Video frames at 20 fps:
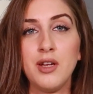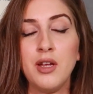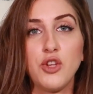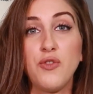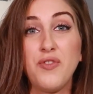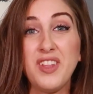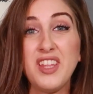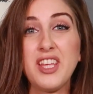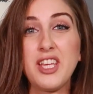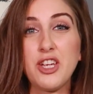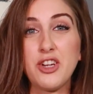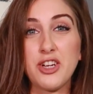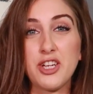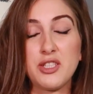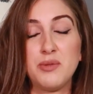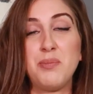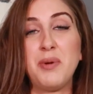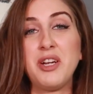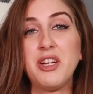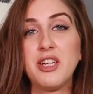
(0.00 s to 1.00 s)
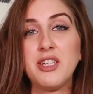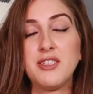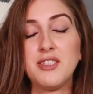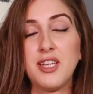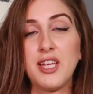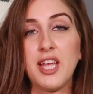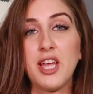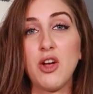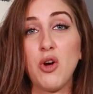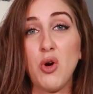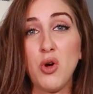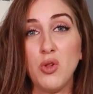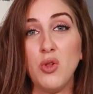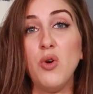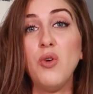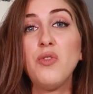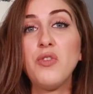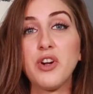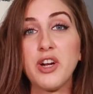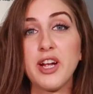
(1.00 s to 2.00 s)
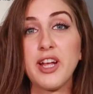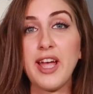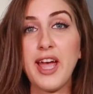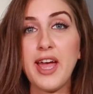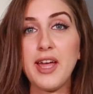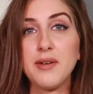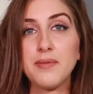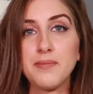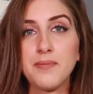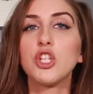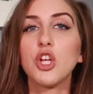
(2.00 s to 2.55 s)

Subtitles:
you feel like you're experiencing it all over again.